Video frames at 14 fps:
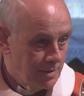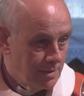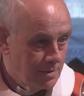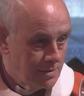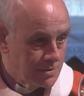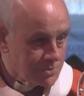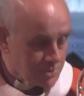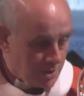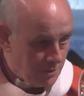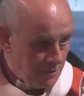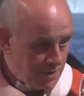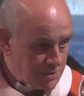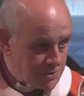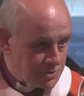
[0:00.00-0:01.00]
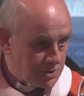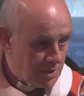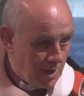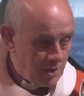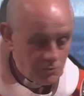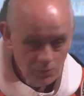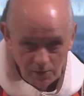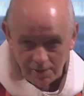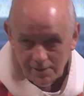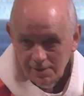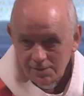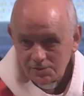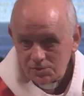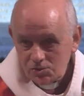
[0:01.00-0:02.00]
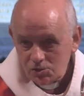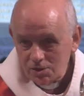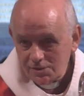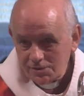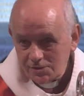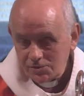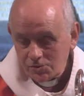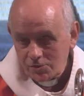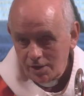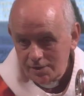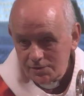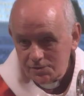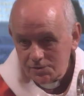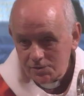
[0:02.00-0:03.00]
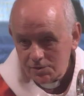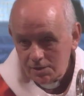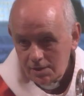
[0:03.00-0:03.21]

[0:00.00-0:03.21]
Service and witness to Jesus Christ,